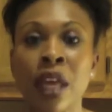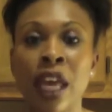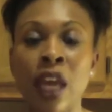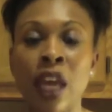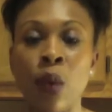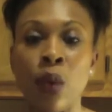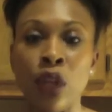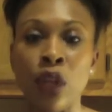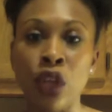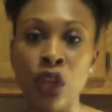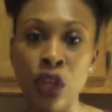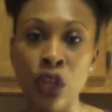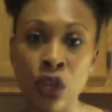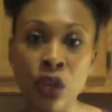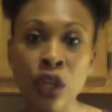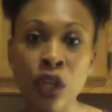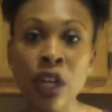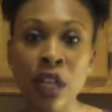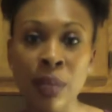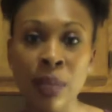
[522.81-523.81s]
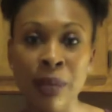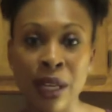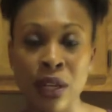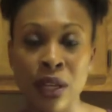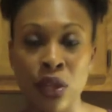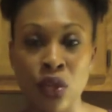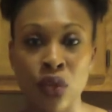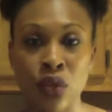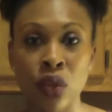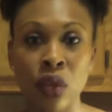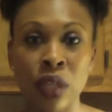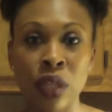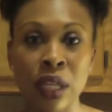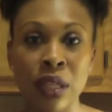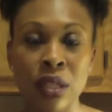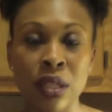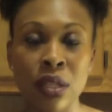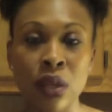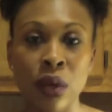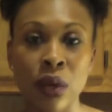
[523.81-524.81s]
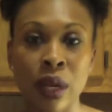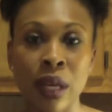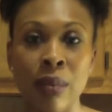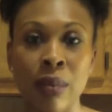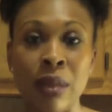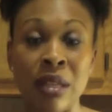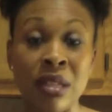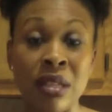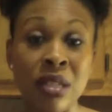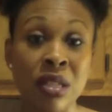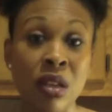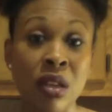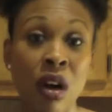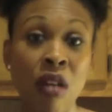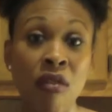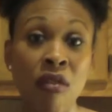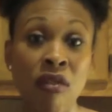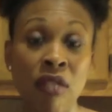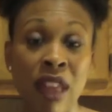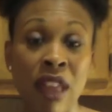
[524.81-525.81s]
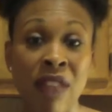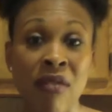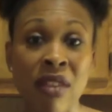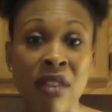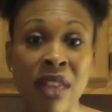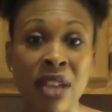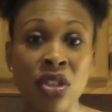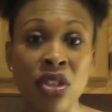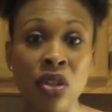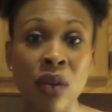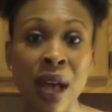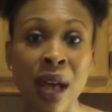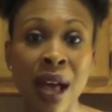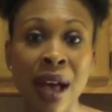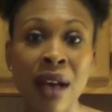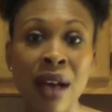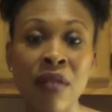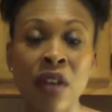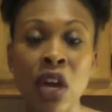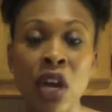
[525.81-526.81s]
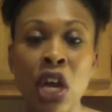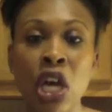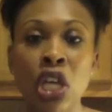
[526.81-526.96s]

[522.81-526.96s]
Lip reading: when you're going to be controlling the sodium and the salt flavor that you have.